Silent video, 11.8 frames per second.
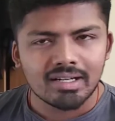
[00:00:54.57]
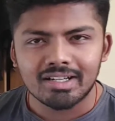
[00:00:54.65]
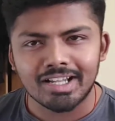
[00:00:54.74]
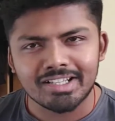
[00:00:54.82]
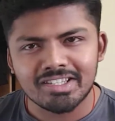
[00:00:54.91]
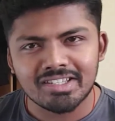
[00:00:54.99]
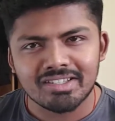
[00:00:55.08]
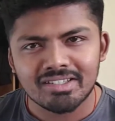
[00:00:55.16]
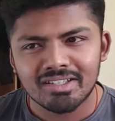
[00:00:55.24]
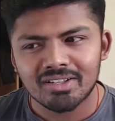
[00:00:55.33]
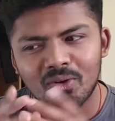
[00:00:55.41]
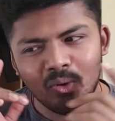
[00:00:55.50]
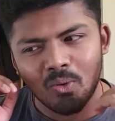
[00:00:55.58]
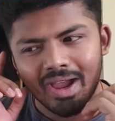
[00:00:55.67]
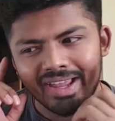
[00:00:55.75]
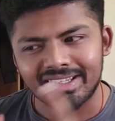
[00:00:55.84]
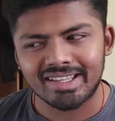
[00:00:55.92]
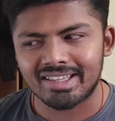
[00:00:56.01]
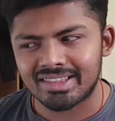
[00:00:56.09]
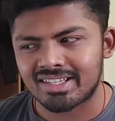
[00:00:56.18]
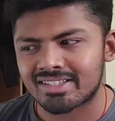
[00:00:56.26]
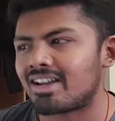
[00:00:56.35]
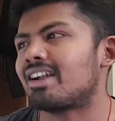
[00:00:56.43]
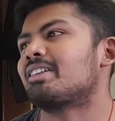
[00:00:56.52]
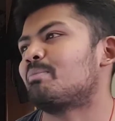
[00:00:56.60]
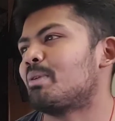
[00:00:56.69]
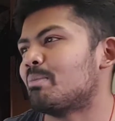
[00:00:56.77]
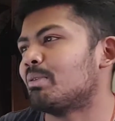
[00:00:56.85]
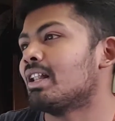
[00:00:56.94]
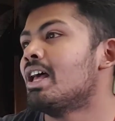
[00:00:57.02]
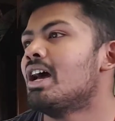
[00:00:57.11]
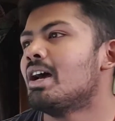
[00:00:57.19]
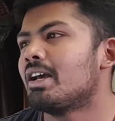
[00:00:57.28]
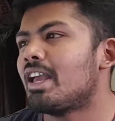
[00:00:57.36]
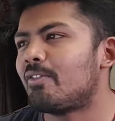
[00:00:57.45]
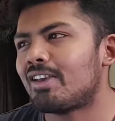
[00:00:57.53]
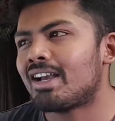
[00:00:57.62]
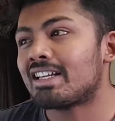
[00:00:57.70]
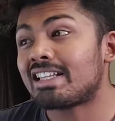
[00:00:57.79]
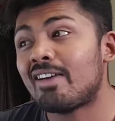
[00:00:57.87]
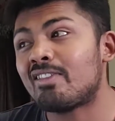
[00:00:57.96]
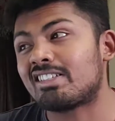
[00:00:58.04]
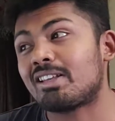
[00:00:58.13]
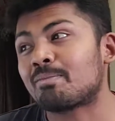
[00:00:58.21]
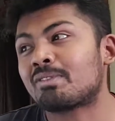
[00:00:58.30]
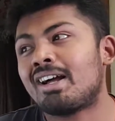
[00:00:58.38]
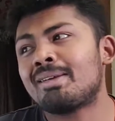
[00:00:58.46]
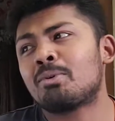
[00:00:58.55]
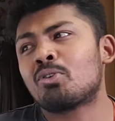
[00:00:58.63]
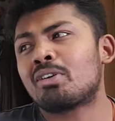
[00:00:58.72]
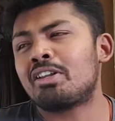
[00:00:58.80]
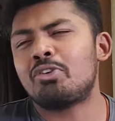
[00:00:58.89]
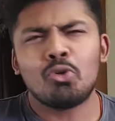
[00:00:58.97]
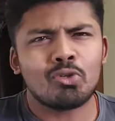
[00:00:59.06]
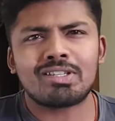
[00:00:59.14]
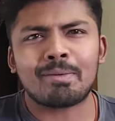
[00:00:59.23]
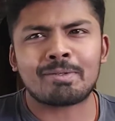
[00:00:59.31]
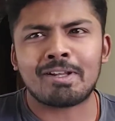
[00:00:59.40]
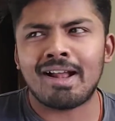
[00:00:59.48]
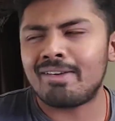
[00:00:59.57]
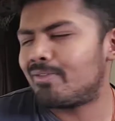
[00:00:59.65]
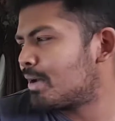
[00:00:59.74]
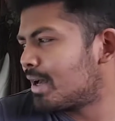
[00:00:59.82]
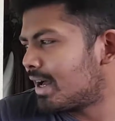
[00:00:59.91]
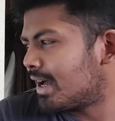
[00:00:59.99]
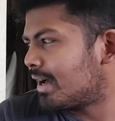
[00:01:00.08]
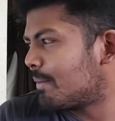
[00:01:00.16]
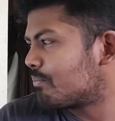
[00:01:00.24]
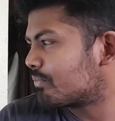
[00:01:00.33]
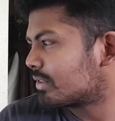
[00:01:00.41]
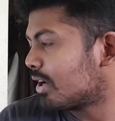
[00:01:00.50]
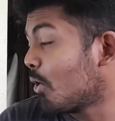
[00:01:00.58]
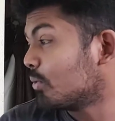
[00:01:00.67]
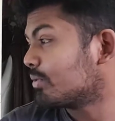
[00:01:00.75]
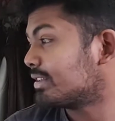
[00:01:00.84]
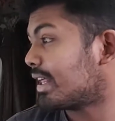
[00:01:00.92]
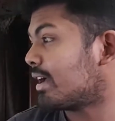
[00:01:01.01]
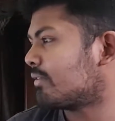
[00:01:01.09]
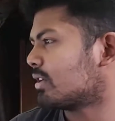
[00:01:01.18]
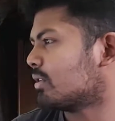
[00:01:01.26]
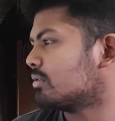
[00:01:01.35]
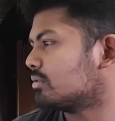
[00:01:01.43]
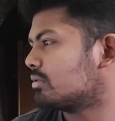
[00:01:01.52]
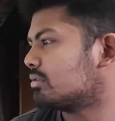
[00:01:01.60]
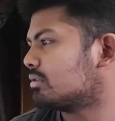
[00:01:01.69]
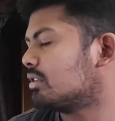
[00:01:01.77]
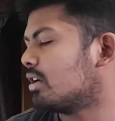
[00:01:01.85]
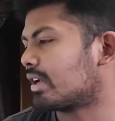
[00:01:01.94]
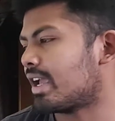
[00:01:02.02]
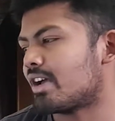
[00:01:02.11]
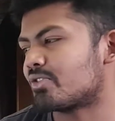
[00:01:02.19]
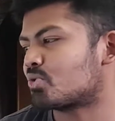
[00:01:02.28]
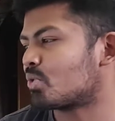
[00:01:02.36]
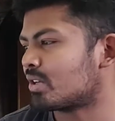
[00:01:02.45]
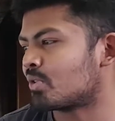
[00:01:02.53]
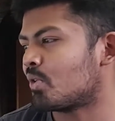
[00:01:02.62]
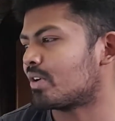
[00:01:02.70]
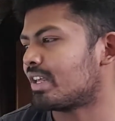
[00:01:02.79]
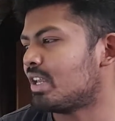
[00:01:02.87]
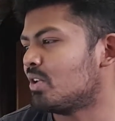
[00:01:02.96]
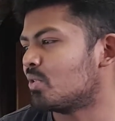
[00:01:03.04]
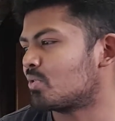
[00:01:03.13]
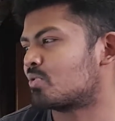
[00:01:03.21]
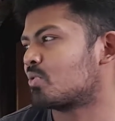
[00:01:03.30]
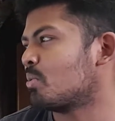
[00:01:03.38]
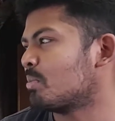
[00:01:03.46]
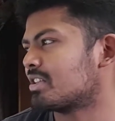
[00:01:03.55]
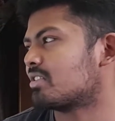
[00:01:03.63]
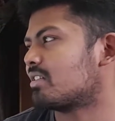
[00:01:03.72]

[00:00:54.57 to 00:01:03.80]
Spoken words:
let's go and get this started, people. If you guys haven't subscribed already, do subscribe. Oh, there we go. Okay, I swear to God, he looks so much